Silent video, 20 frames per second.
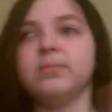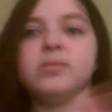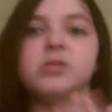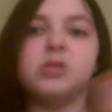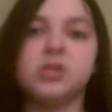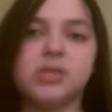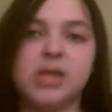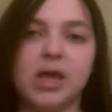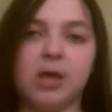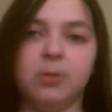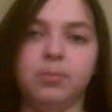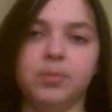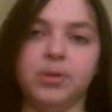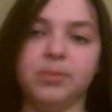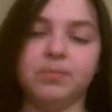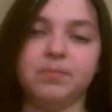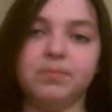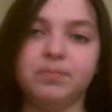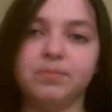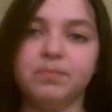Just
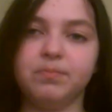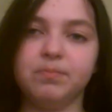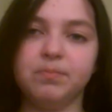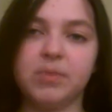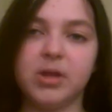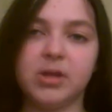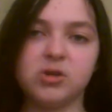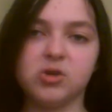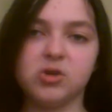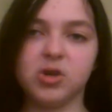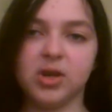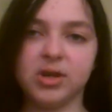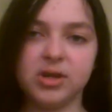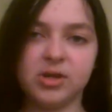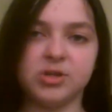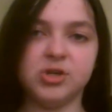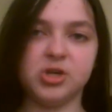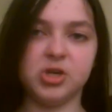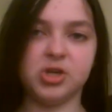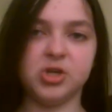helping. Not trying to
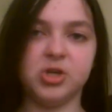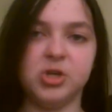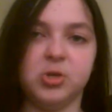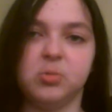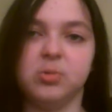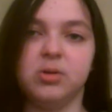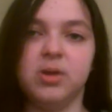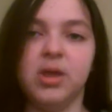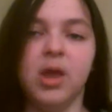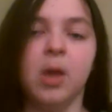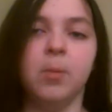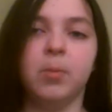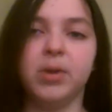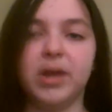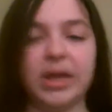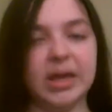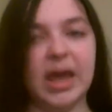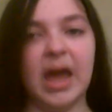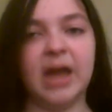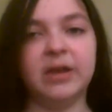judge you, but
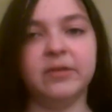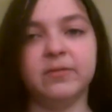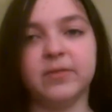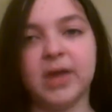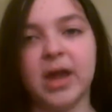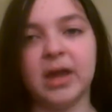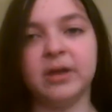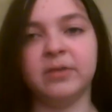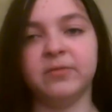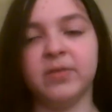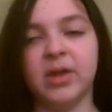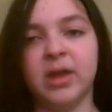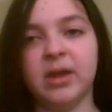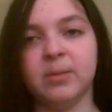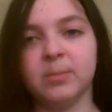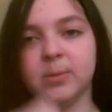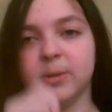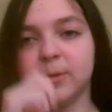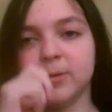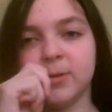I kind of
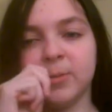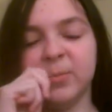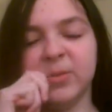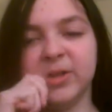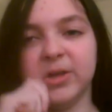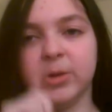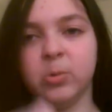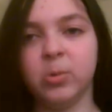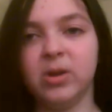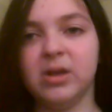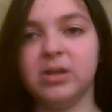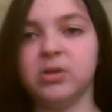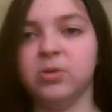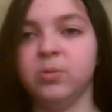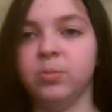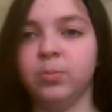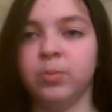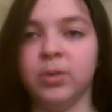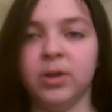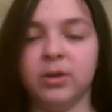am, because I'm like way
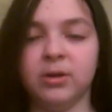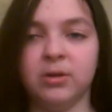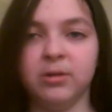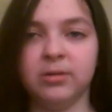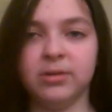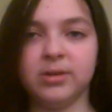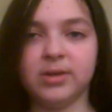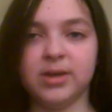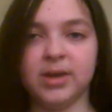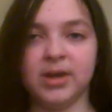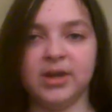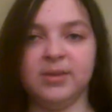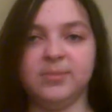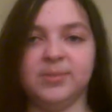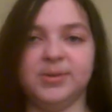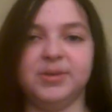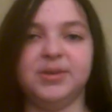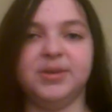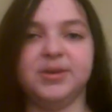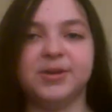too blunt all the
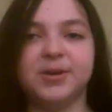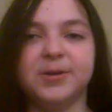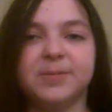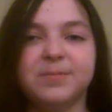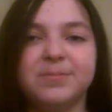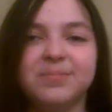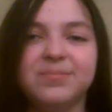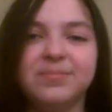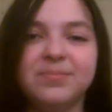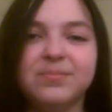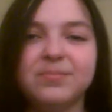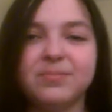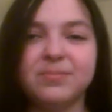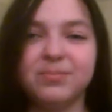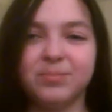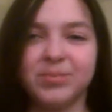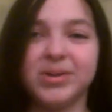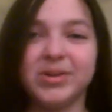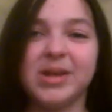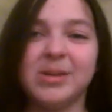time, and
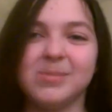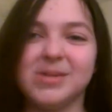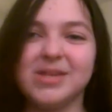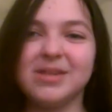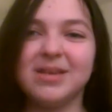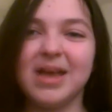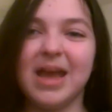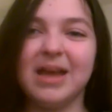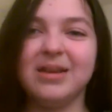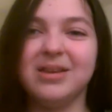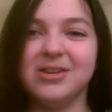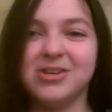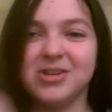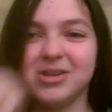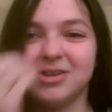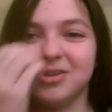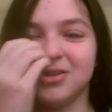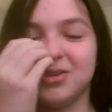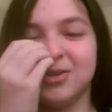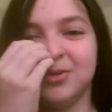but I'm still kind of
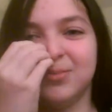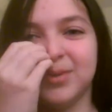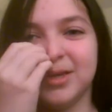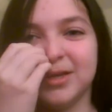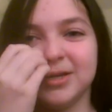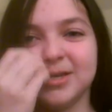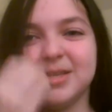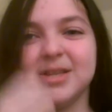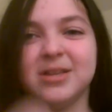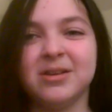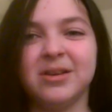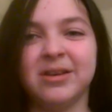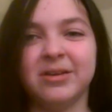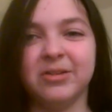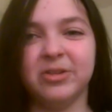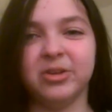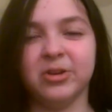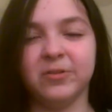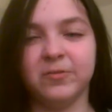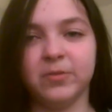judging you, but you're still going to
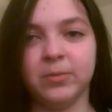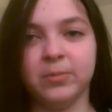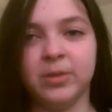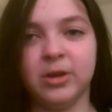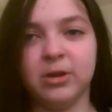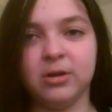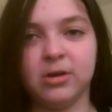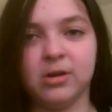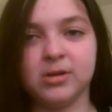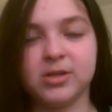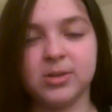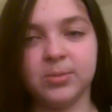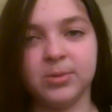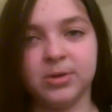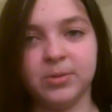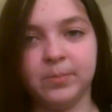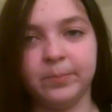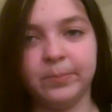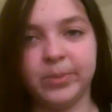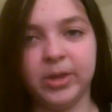learn from me, or else I'm
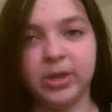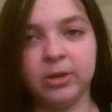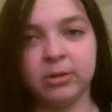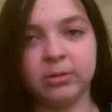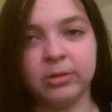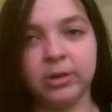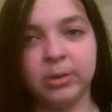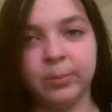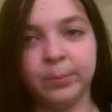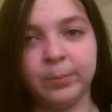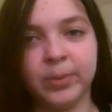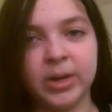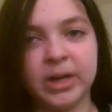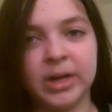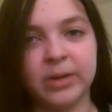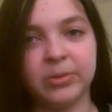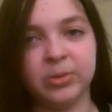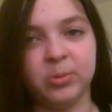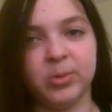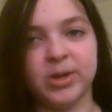going to beat your little butt
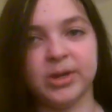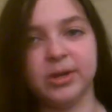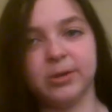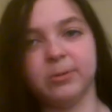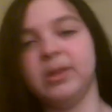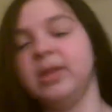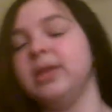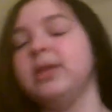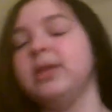out the window.